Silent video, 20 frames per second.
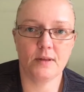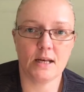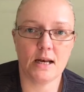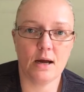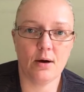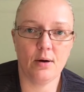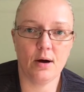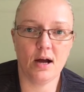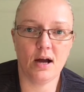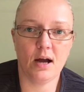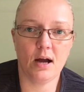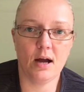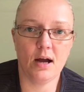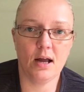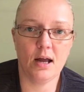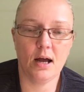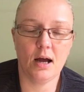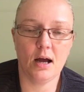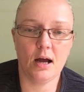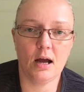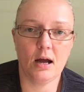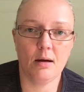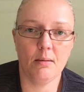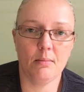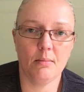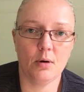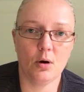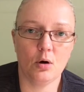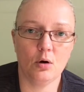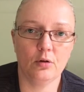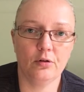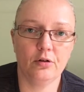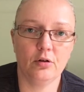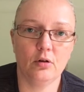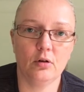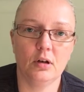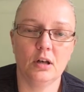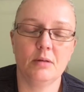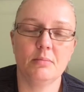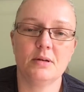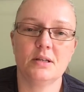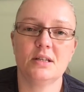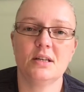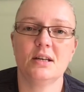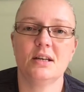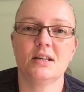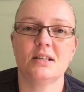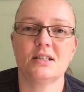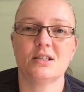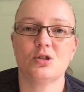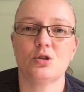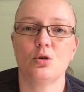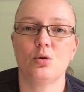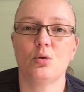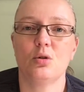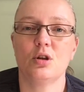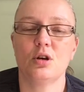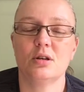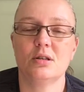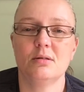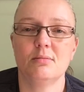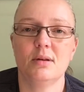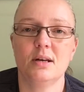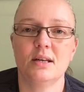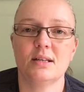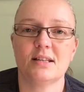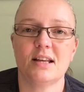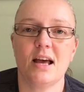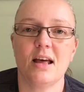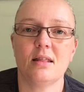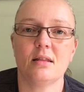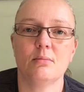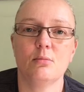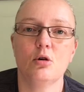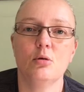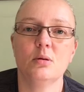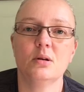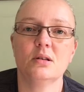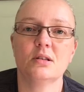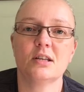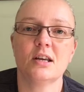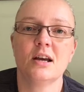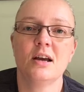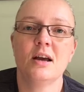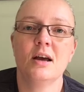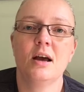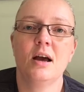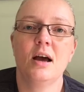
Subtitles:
Now I am also limiting it to 30 minutes at the moment,